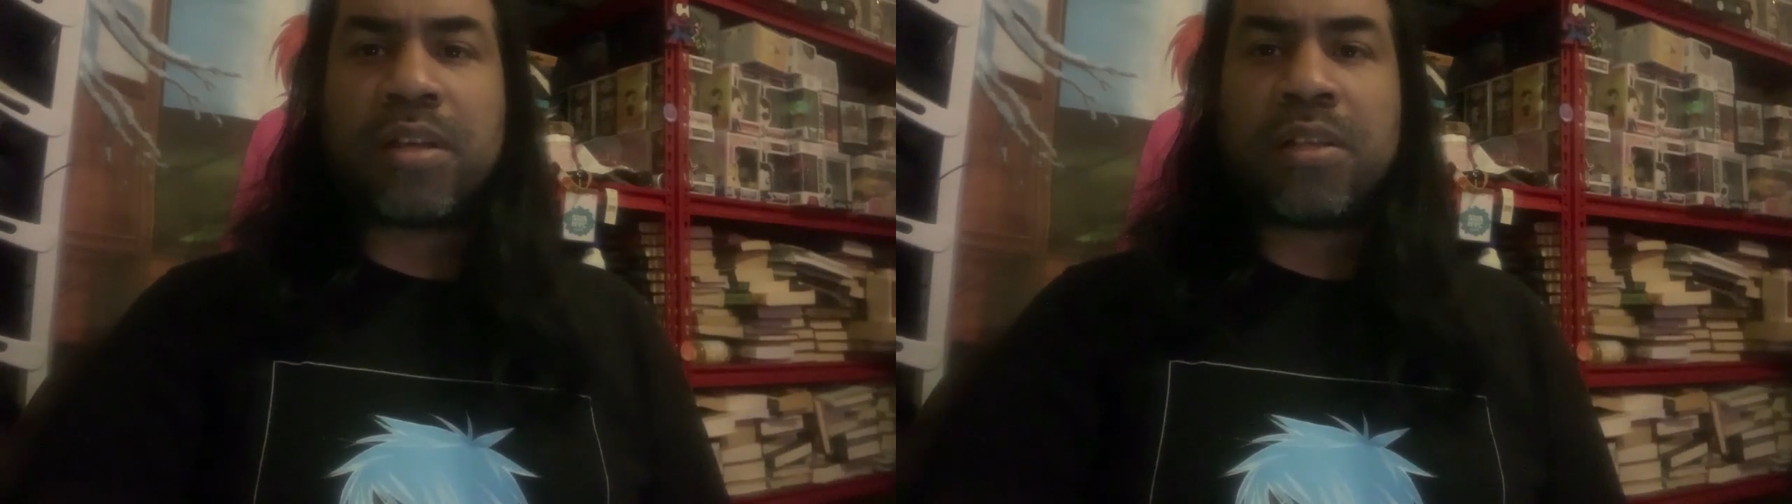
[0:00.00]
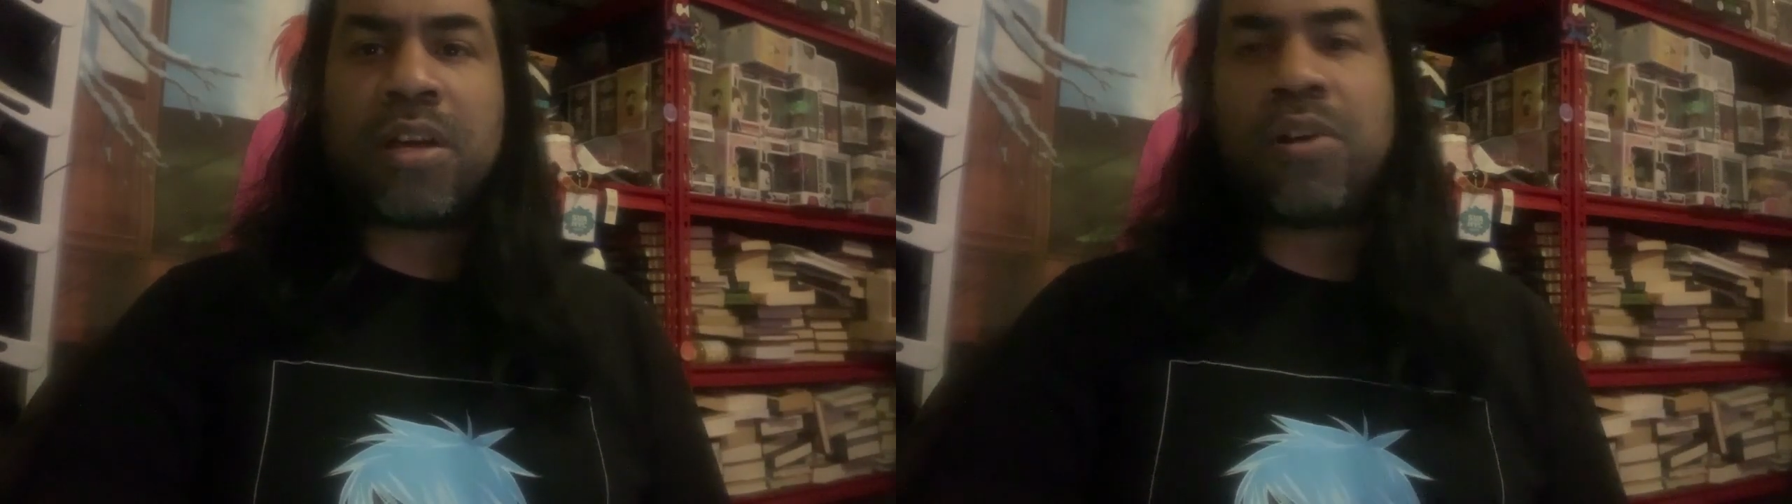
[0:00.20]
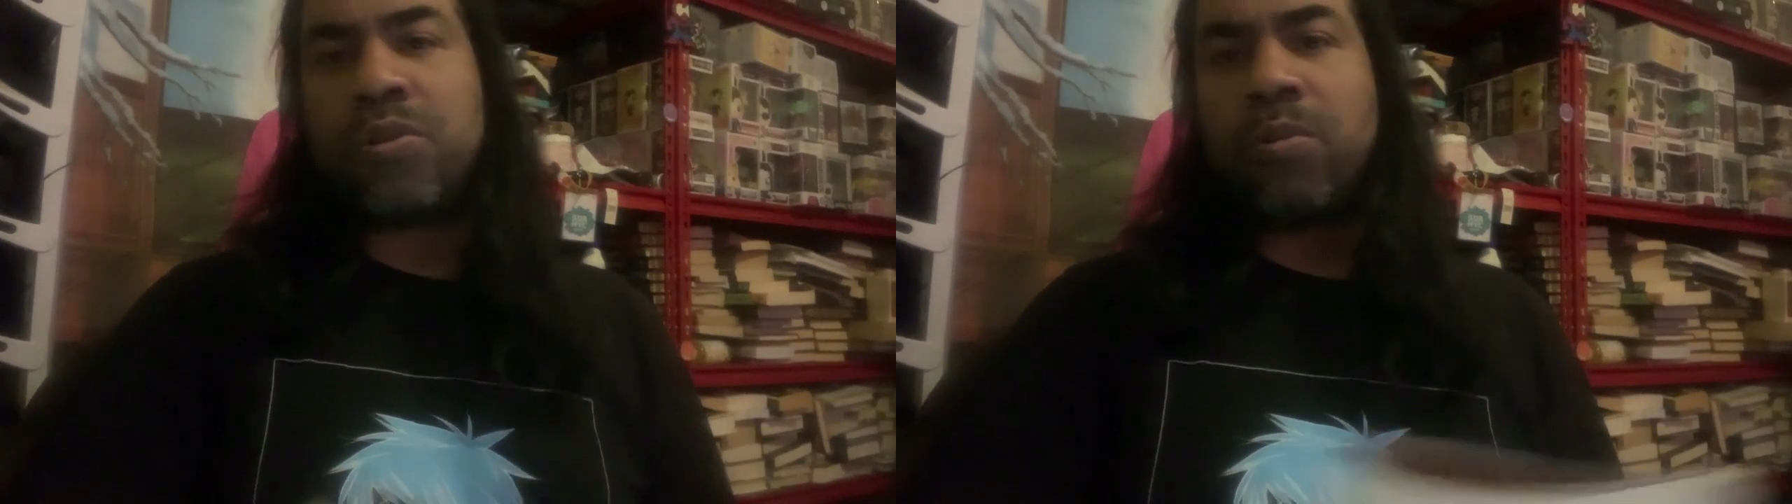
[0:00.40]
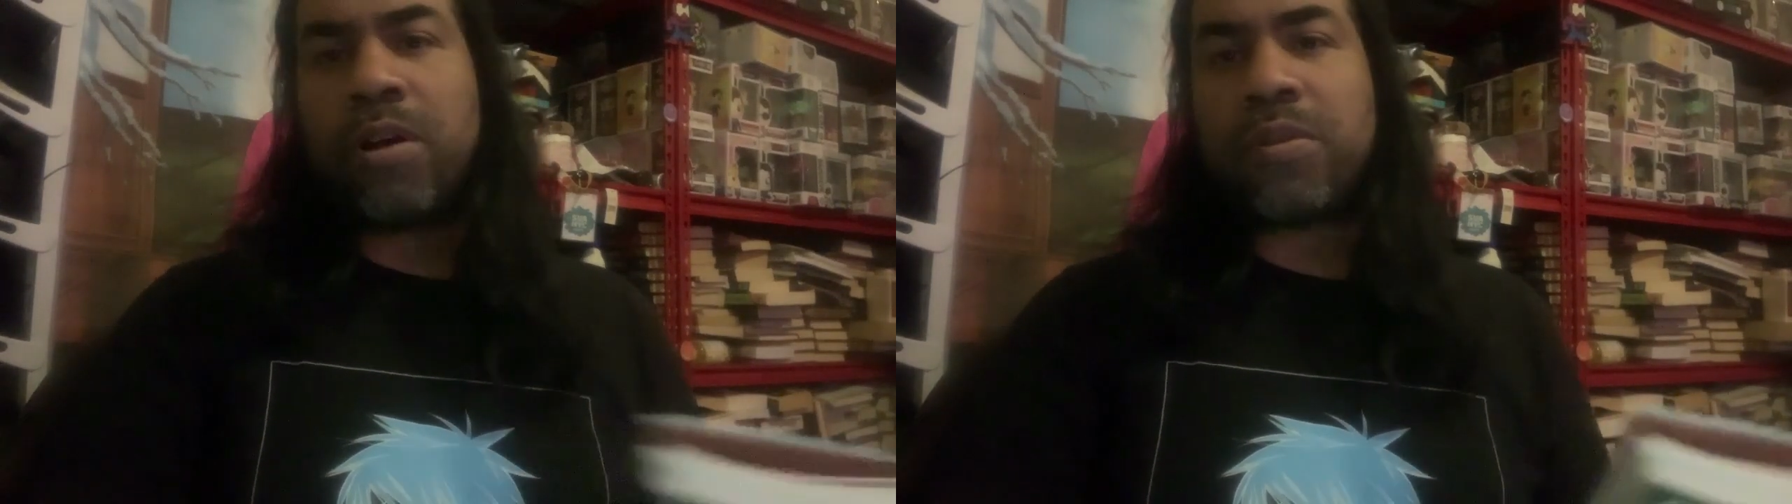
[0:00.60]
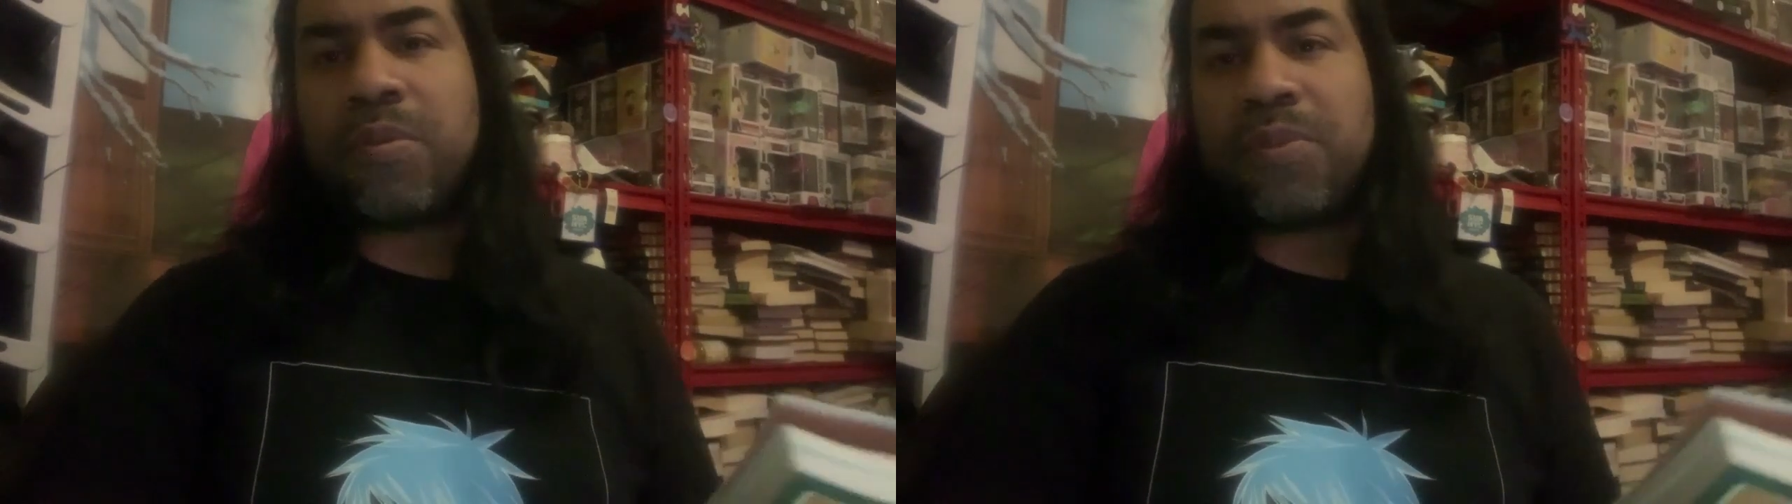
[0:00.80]
and I also
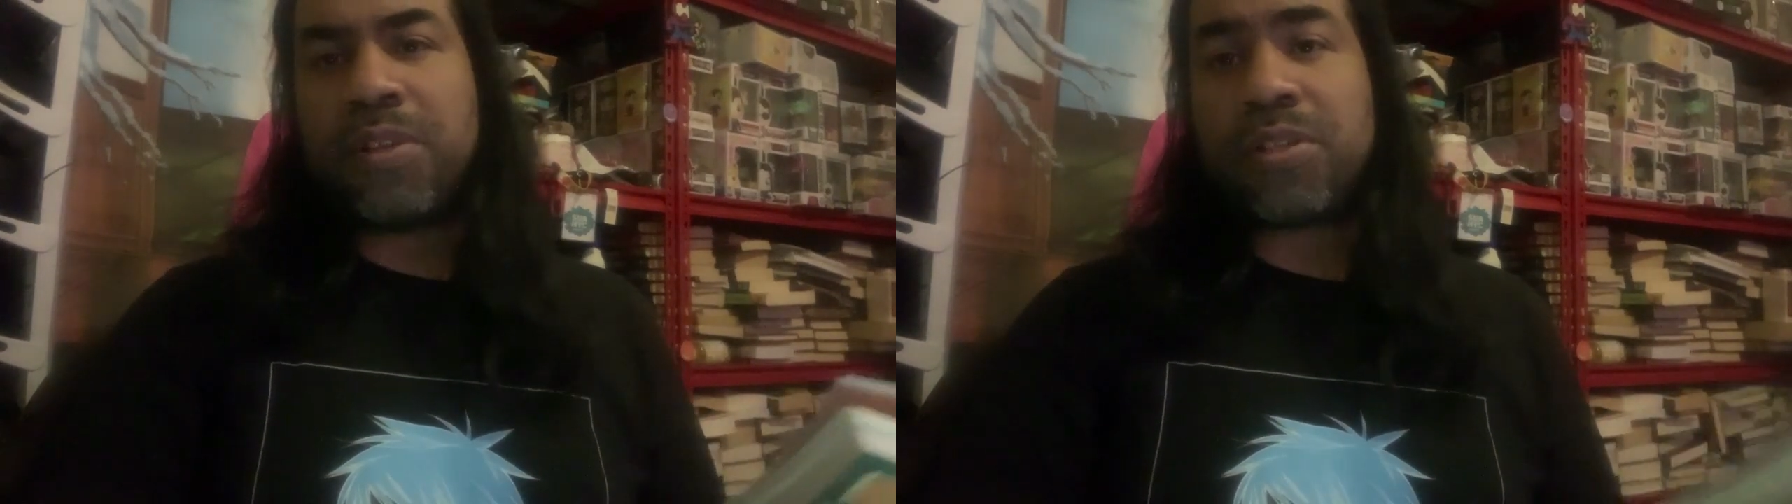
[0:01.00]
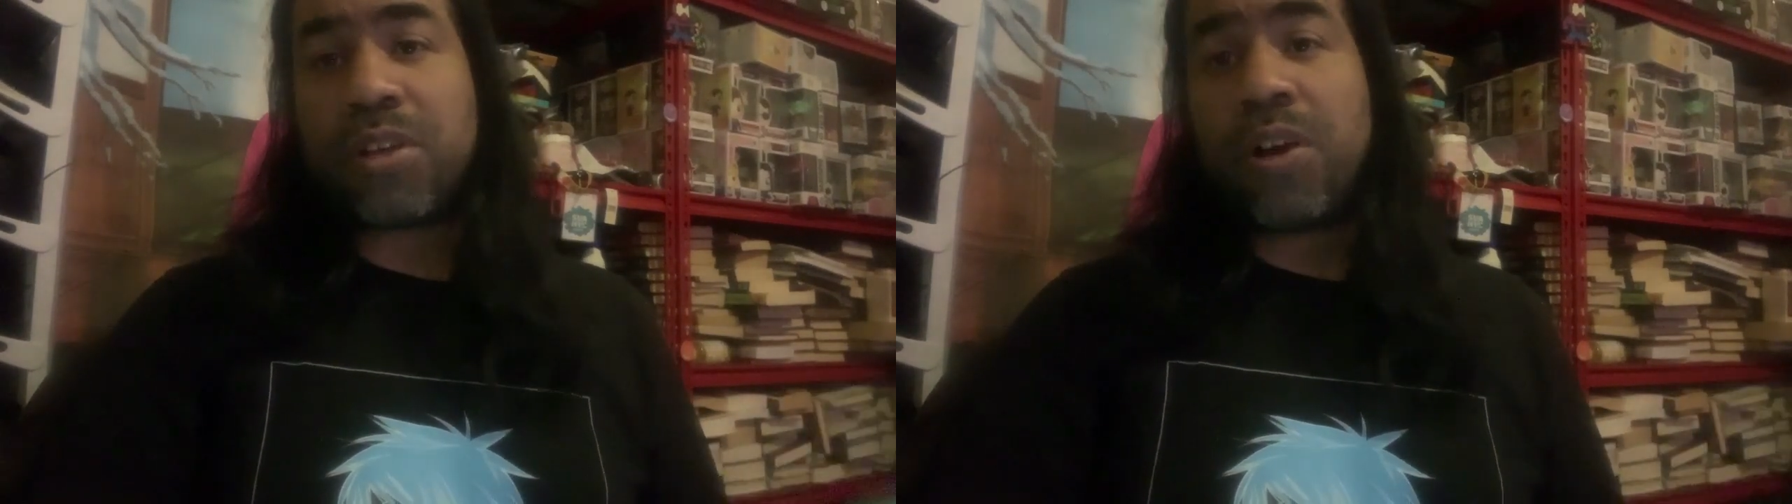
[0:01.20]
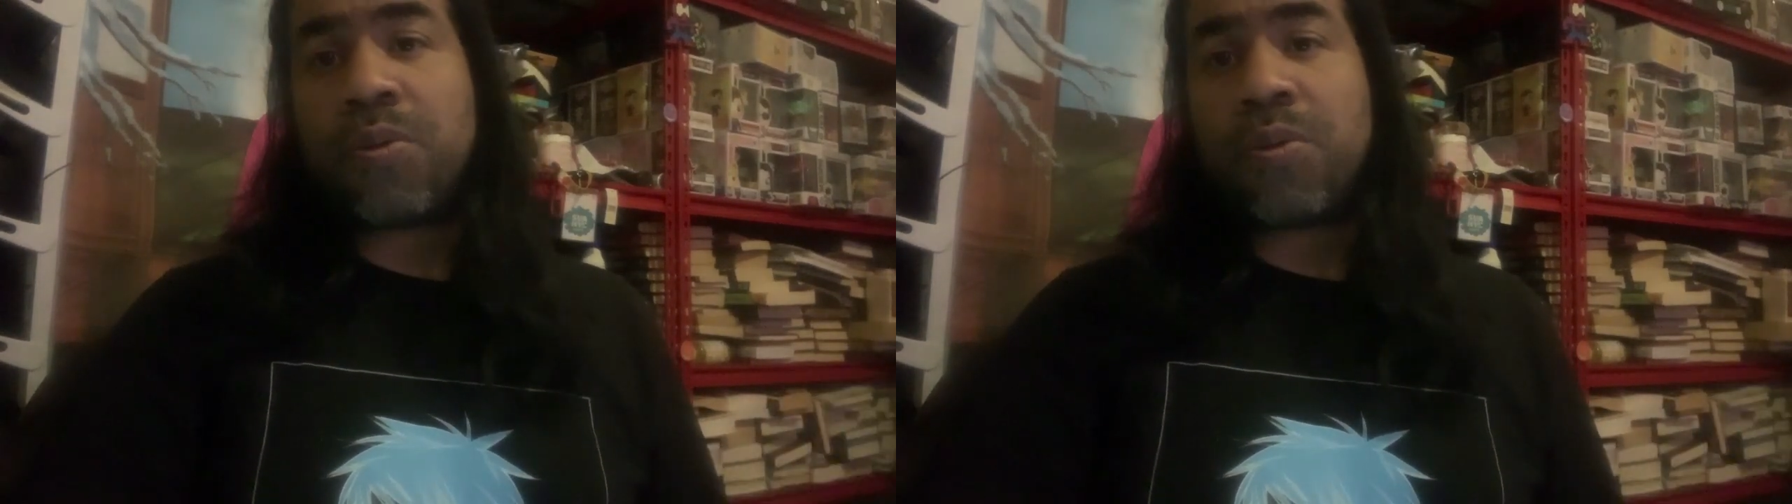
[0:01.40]
wanted to finish